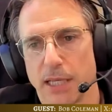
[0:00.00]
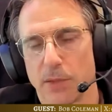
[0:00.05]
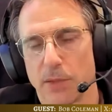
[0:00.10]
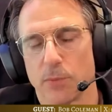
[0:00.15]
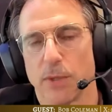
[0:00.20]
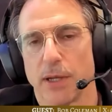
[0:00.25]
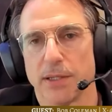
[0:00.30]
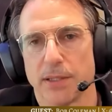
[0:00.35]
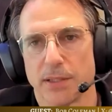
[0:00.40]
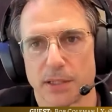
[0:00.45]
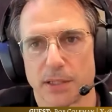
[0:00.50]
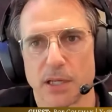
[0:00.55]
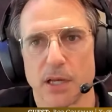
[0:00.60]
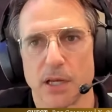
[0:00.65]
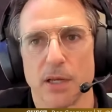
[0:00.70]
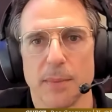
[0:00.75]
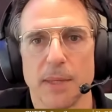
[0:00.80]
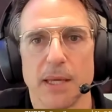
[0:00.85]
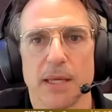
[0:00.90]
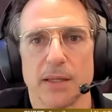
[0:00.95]
getting ready to
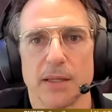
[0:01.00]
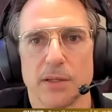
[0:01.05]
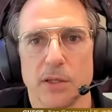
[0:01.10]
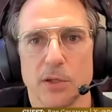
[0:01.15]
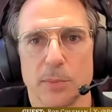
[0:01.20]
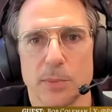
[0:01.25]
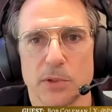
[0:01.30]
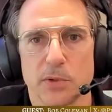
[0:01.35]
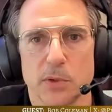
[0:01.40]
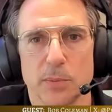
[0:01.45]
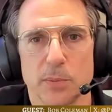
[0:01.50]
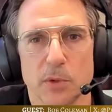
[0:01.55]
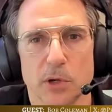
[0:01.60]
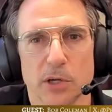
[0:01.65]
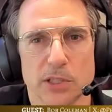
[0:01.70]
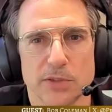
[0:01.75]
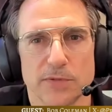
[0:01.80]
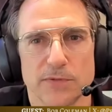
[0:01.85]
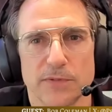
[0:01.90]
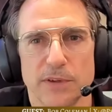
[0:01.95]
come in, you know, between
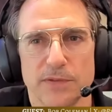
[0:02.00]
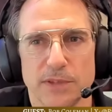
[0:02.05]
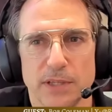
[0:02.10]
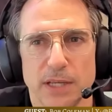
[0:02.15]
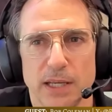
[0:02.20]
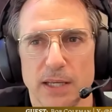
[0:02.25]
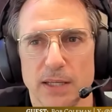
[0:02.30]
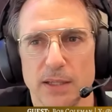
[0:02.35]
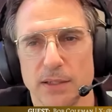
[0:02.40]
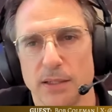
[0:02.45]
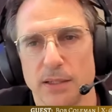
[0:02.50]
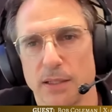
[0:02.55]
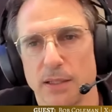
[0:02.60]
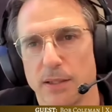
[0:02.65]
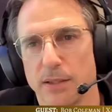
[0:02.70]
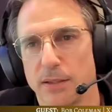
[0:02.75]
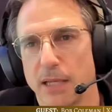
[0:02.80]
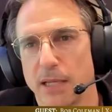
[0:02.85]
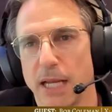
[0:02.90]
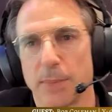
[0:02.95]
March 15th
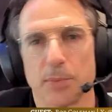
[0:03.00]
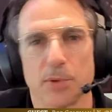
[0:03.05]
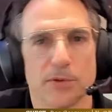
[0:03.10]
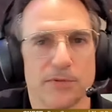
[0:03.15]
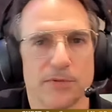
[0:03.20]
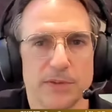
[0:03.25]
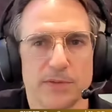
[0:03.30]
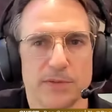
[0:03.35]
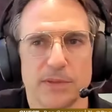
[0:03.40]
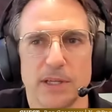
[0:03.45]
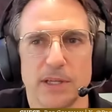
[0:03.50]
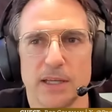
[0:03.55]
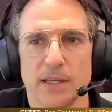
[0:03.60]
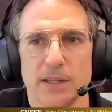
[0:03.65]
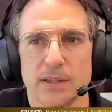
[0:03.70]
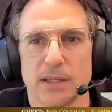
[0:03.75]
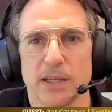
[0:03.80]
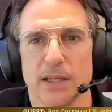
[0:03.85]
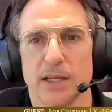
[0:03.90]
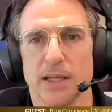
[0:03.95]
and April
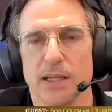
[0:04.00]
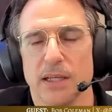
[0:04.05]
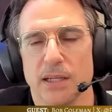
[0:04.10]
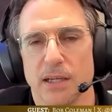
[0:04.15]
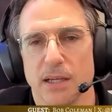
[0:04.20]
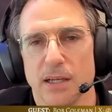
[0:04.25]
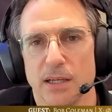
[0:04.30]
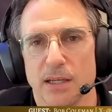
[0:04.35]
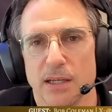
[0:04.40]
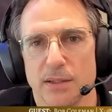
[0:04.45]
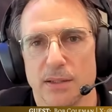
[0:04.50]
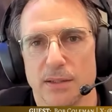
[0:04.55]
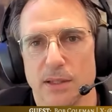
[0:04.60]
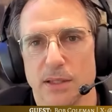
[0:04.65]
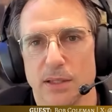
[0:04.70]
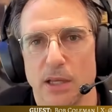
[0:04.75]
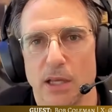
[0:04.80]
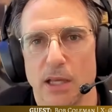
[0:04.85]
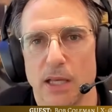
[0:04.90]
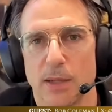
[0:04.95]
15th,
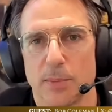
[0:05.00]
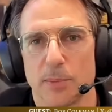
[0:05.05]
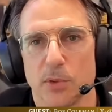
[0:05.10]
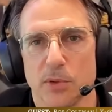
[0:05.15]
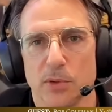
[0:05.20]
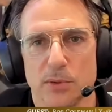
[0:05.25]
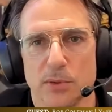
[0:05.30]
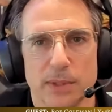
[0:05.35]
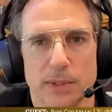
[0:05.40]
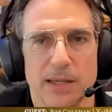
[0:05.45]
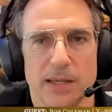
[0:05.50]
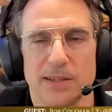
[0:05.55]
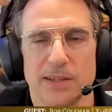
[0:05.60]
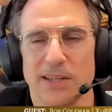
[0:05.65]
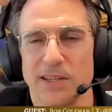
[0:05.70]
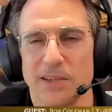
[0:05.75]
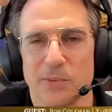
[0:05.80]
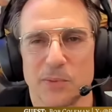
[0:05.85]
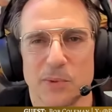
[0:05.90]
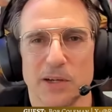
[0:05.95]
April
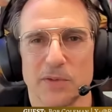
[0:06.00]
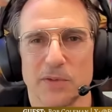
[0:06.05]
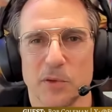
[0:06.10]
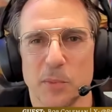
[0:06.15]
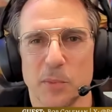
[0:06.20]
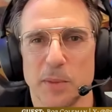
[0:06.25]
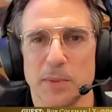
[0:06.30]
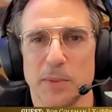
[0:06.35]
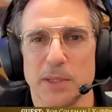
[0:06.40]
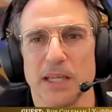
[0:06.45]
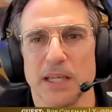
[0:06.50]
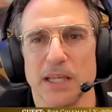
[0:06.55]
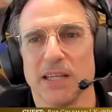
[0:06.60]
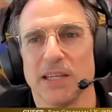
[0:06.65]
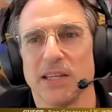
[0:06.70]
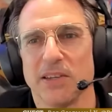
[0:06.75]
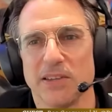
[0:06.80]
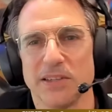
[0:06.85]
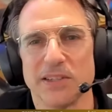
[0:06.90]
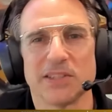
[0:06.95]
18th, whatever it may be.
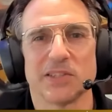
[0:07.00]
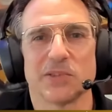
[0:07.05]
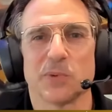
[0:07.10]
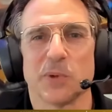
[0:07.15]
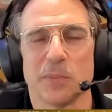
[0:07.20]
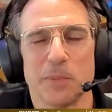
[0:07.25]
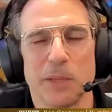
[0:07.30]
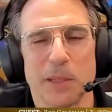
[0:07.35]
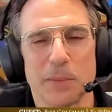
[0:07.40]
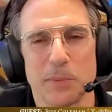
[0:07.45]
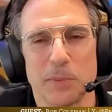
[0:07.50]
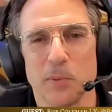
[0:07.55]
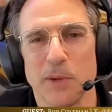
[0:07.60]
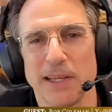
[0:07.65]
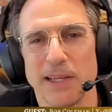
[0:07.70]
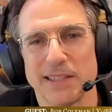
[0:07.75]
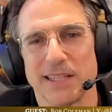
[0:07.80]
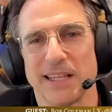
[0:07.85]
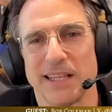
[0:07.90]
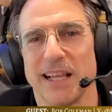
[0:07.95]
You know, this is when people
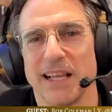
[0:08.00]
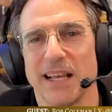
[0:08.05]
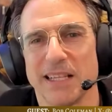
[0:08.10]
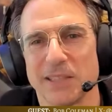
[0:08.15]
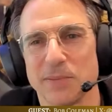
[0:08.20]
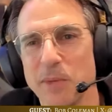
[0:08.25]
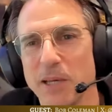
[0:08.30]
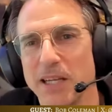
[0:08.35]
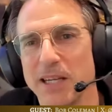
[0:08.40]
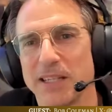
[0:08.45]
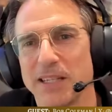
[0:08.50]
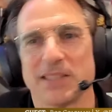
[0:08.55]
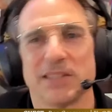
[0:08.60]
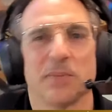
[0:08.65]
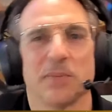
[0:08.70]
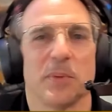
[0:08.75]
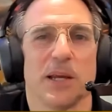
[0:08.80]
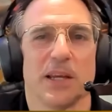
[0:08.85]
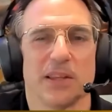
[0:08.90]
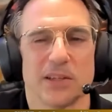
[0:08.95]
wait to the last minute
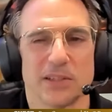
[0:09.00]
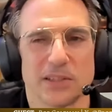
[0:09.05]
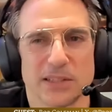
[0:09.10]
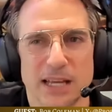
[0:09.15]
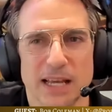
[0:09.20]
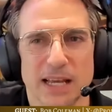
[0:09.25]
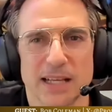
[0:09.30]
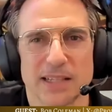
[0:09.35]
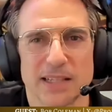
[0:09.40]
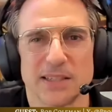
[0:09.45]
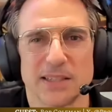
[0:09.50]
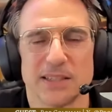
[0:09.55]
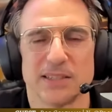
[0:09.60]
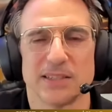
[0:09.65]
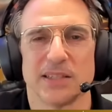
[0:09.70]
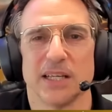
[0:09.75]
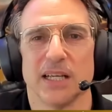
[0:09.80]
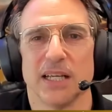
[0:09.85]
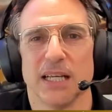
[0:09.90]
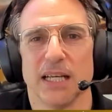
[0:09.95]
to pay their
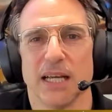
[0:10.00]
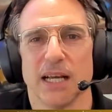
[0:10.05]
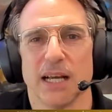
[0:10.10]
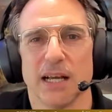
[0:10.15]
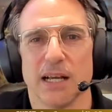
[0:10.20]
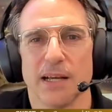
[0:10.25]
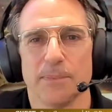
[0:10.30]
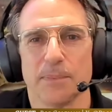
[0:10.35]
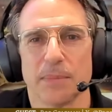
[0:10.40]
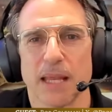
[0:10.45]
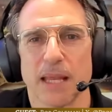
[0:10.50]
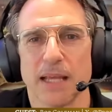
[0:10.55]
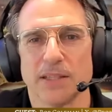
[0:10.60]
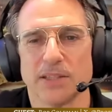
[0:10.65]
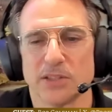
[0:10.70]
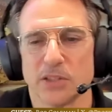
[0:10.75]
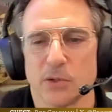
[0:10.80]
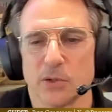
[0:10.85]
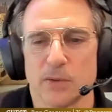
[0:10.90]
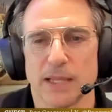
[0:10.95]
taxes.
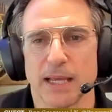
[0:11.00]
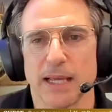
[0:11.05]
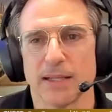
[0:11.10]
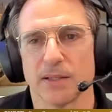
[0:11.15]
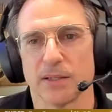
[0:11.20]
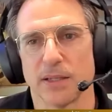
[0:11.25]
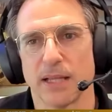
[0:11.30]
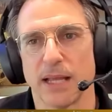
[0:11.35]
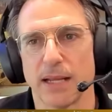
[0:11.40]
And so that